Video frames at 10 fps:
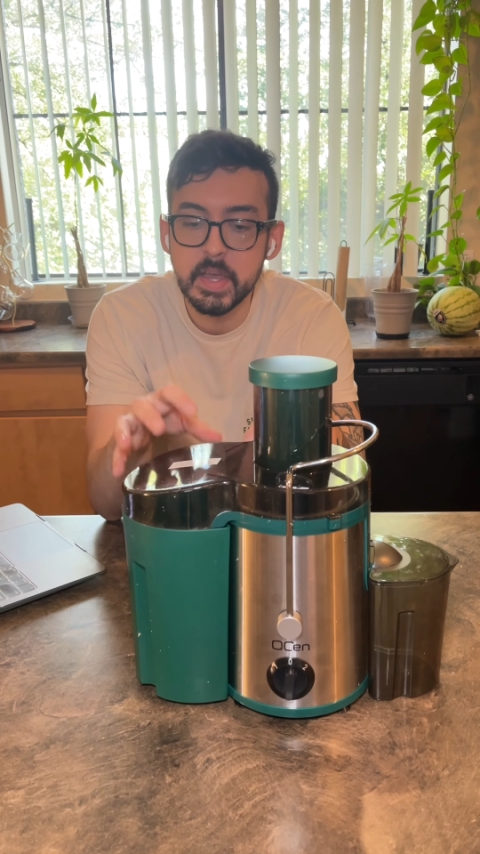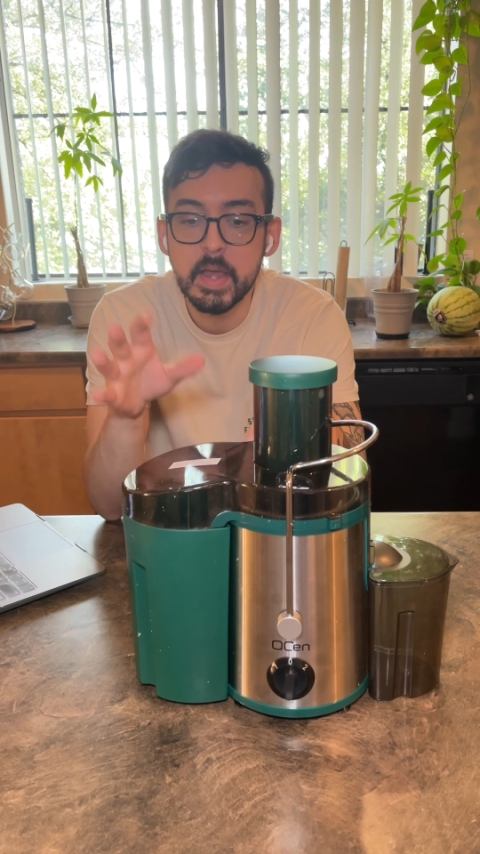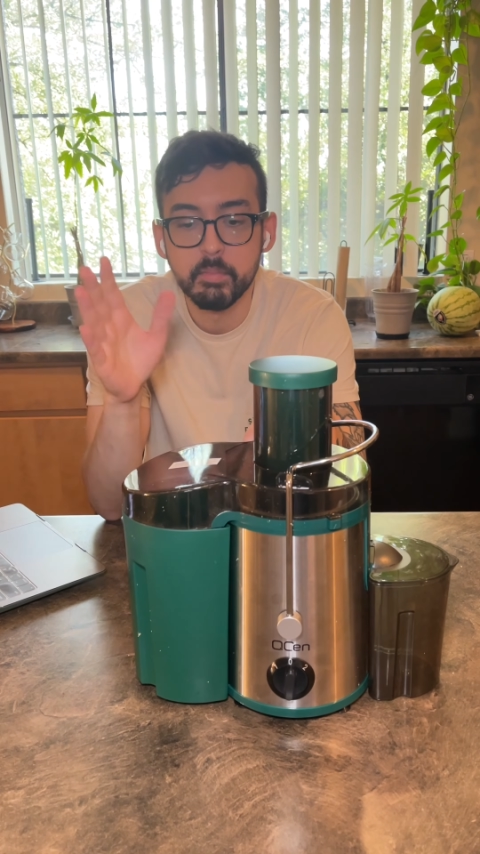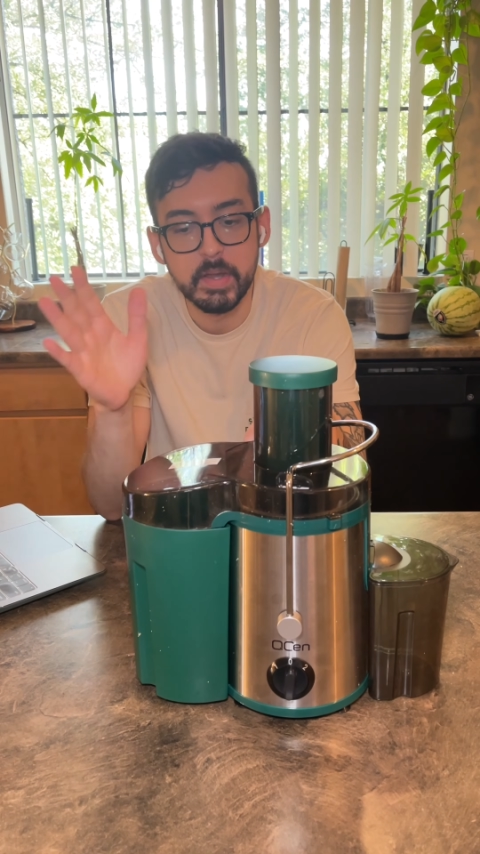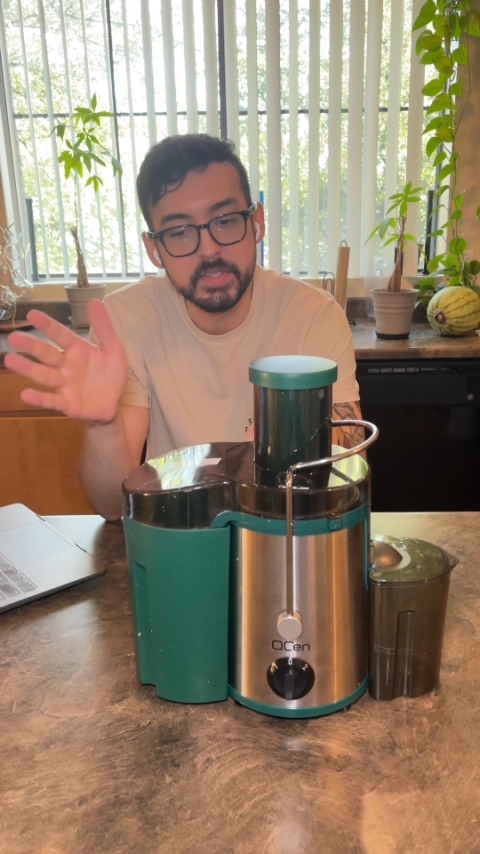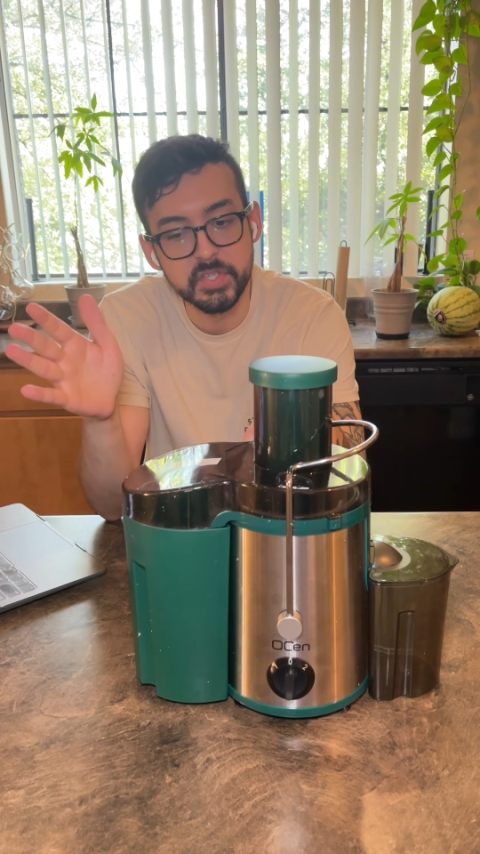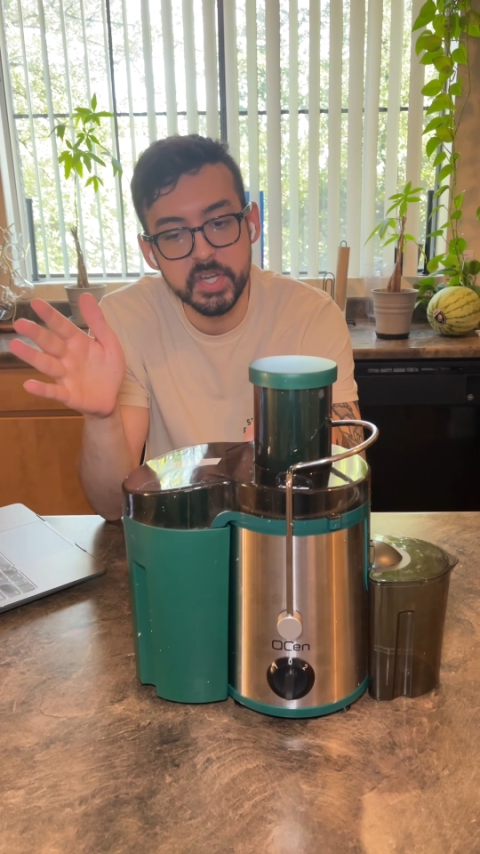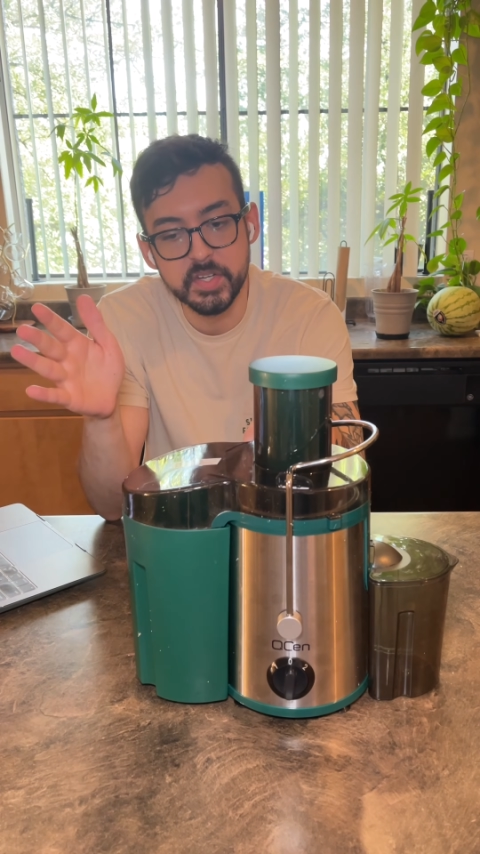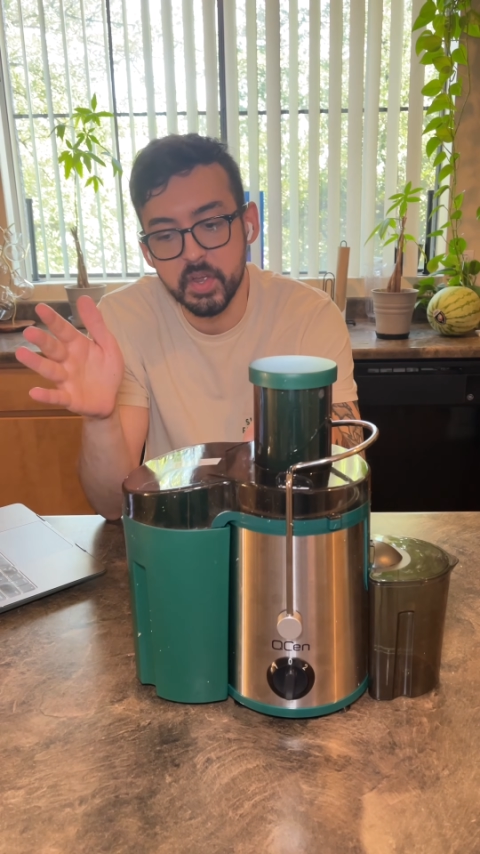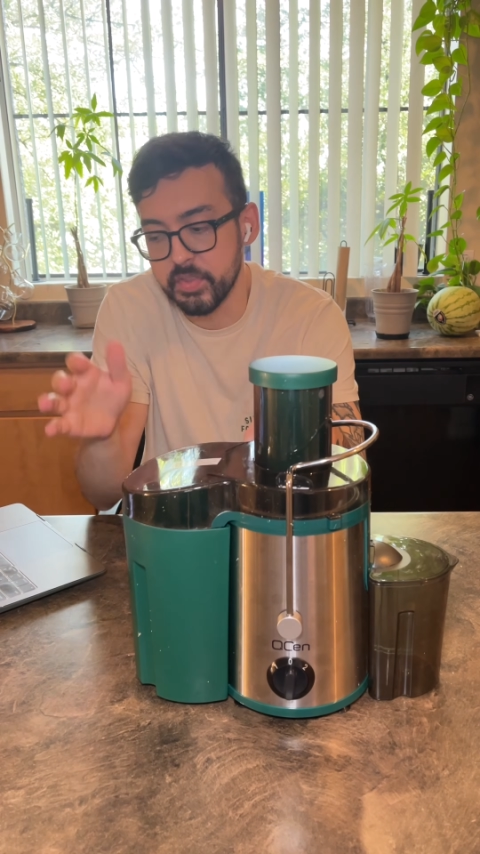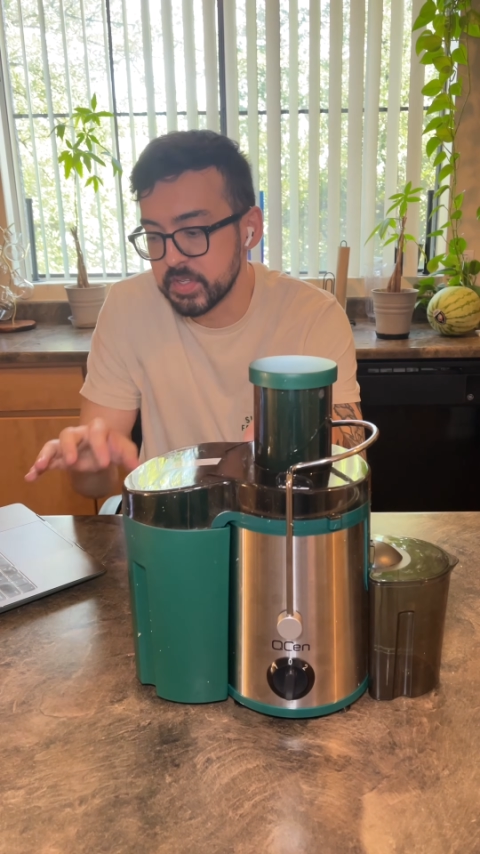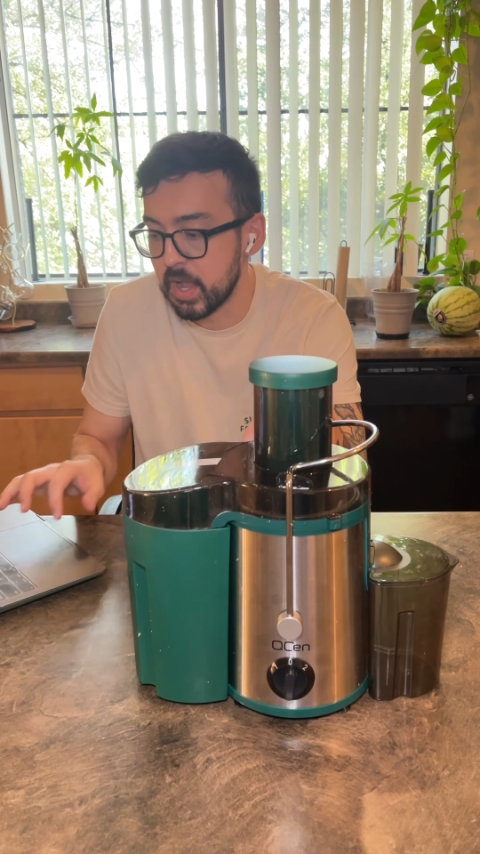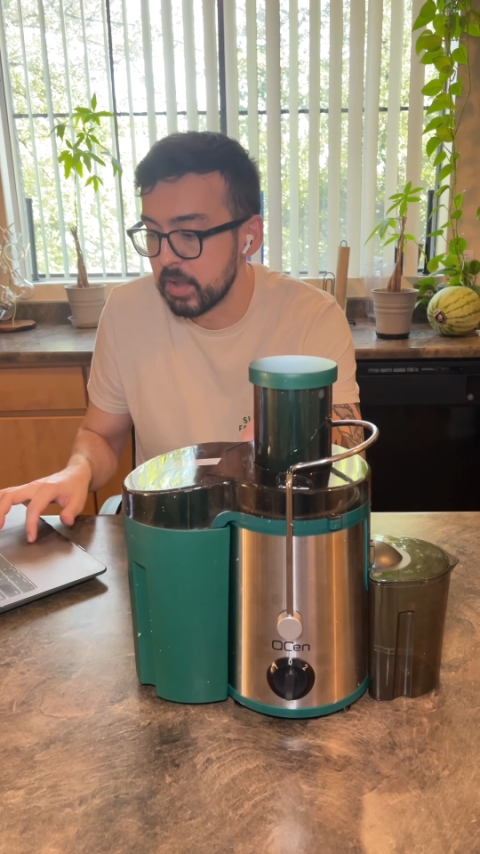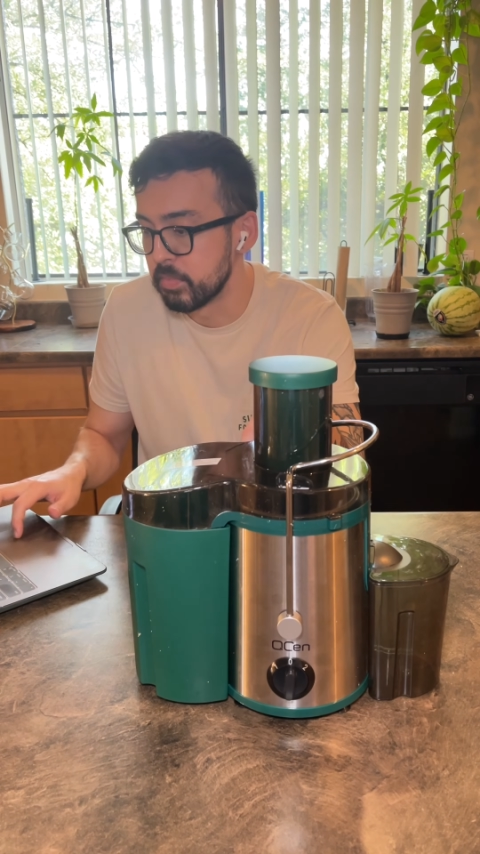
Prices change all the time,